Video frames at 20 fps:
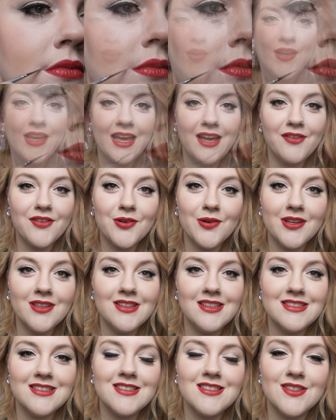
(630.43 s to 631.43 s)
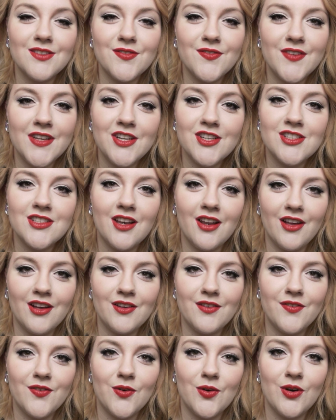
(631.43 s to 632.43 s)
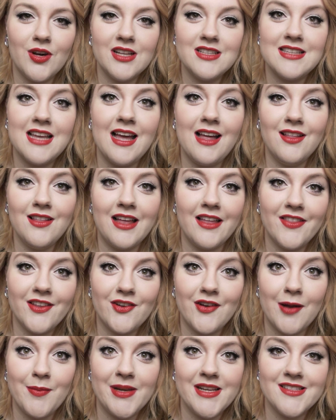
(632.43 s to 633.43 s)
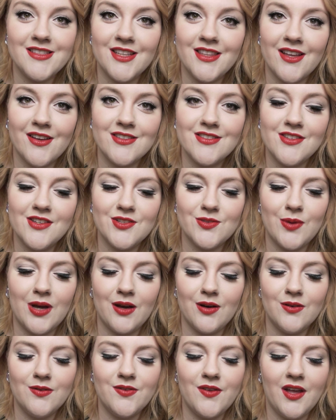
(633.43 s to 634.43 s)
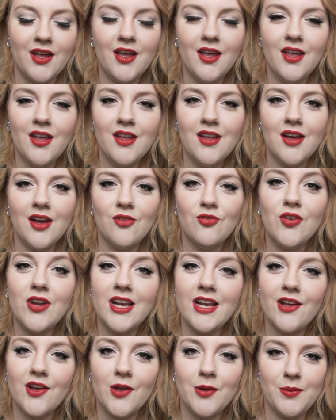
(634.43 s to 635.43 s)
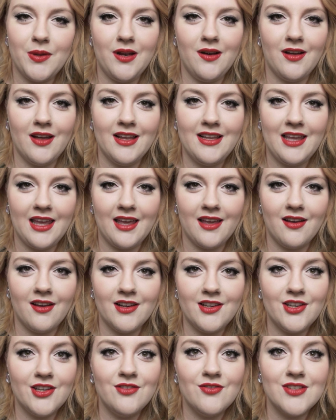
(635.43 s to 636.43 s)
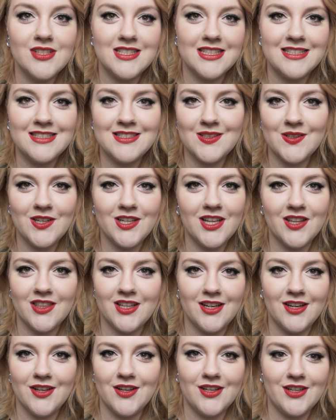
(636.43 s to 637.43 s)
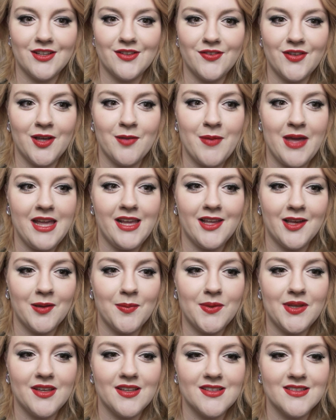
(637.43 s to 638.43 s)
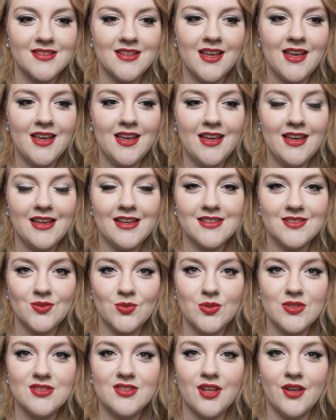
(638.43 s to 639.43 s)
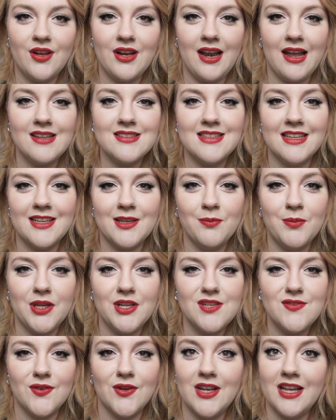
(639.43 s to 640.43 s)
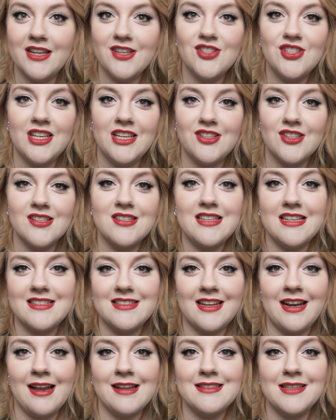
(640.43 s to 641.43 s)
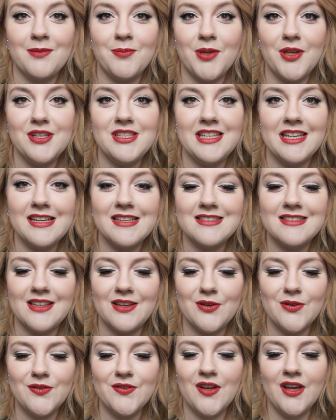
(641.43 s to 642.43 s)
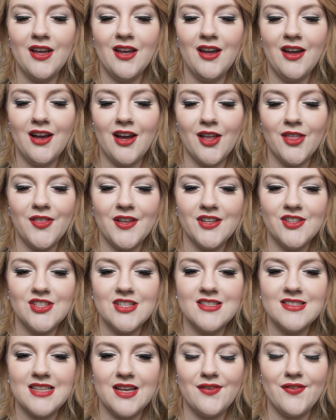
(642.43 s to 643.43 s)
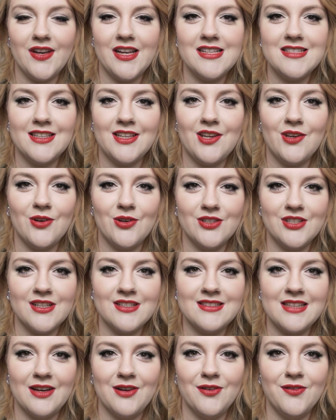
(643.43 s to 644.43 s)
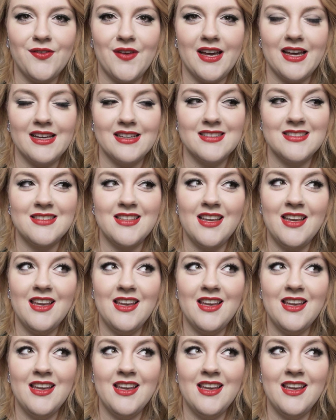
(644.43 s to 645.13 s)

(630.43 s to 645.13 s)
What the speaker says: Okay everyone, this is the finished look for Adele at the Grammys 2012. I really hope you like it. I couldn't resist doing another look of her makeup because it's always so classic and beautiful, and she just is a classic beauty herself. I think she's definitely secured herself as